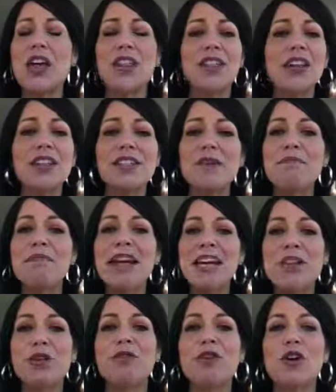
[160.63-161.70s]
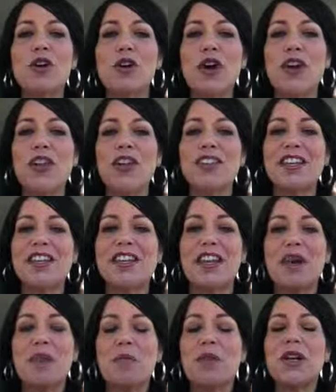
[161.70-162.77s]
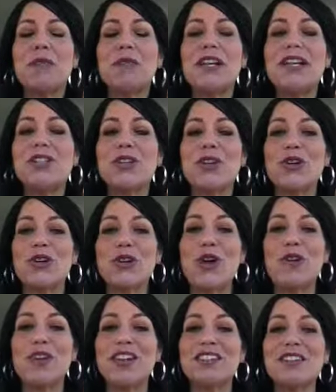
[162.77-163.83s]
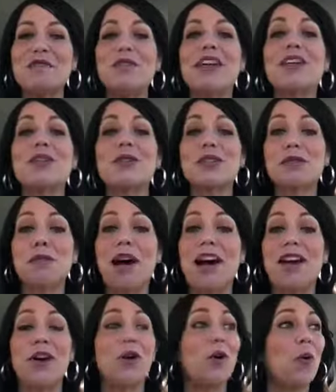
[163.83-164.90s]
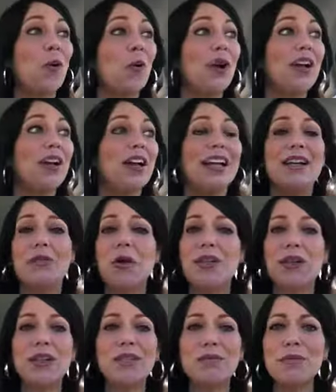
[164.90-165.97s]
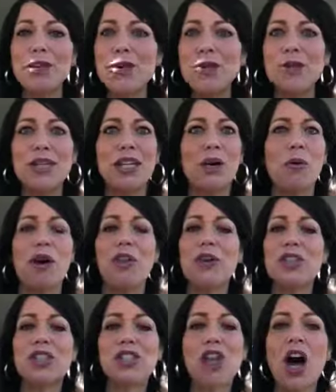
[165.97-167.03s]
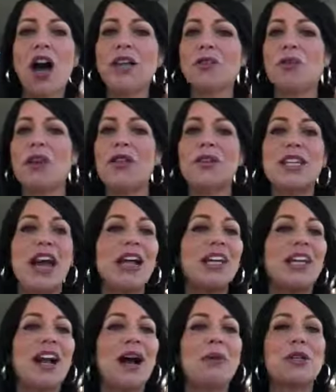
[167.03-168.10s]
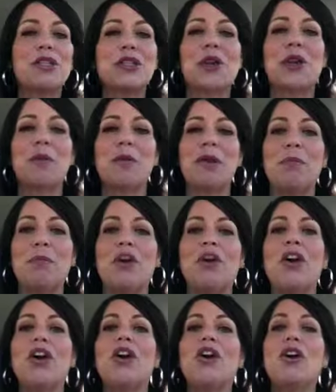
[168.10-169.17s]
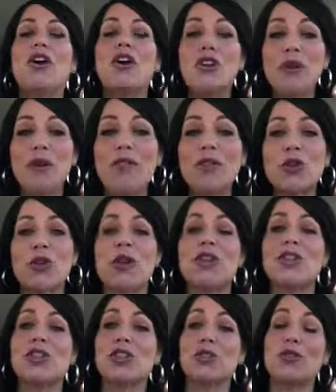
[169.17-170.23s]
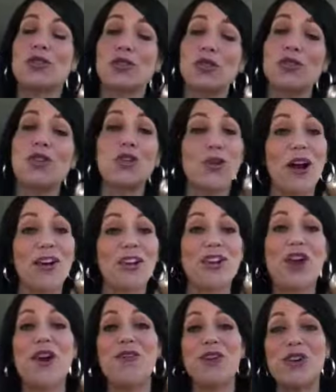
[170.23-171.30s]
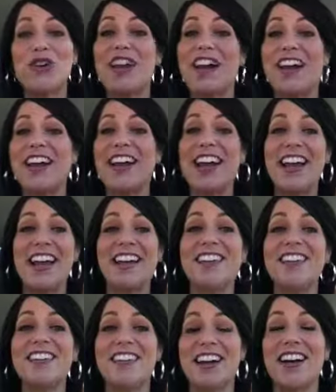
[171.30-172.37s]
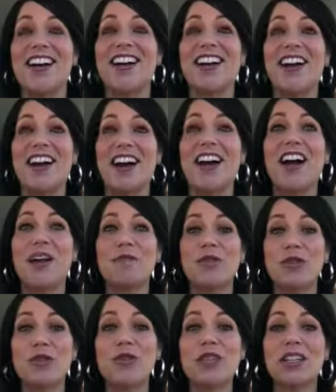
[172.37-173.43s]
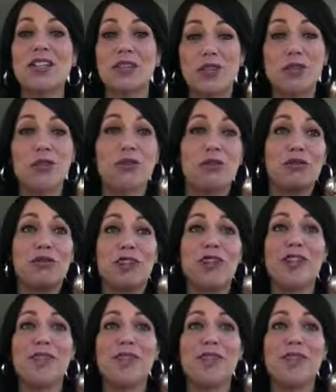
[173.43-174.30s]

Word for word: things that make you feel good, things that bring peace to yourself, things that make you smile, or whether it's music, whether it's thoughts, whether it's hanging out with certain people, you have the choice to choose the direction of your day. And uh, I'm choosing to